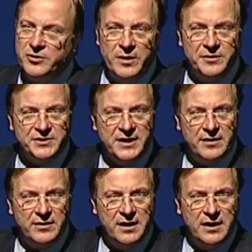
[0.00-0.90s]
Do you
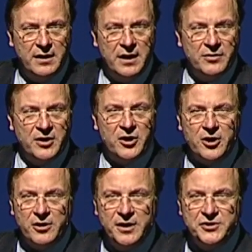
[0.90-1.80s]
understand the, the
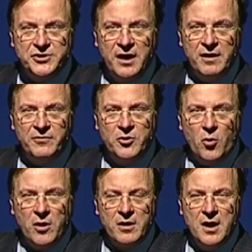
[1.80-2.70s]
courage of
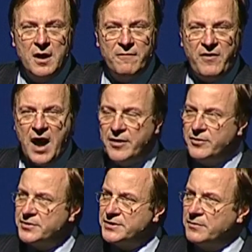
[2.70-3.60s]
your
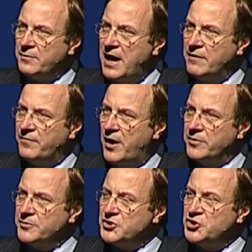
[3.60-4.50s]
fathers and
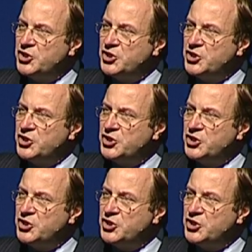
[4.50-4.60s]
grandfathers